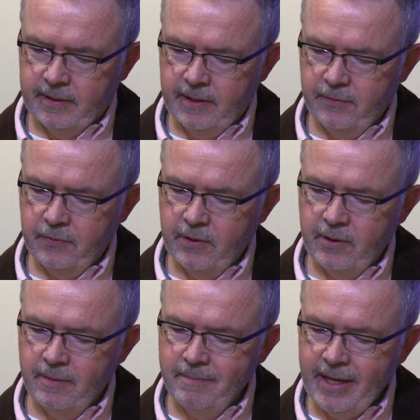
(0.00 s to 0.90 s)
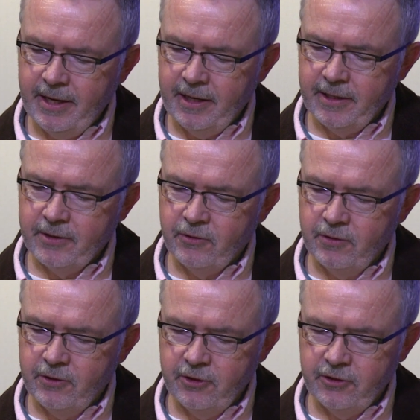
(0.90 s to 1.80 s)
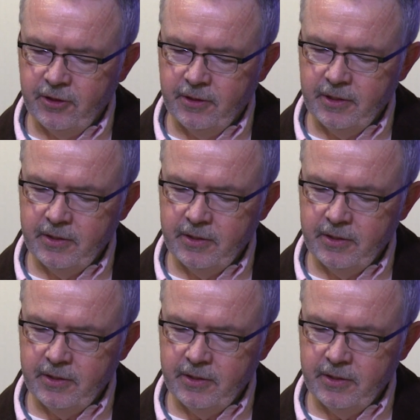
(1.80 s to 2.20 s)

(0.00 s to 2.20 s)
if the Hermetic tradition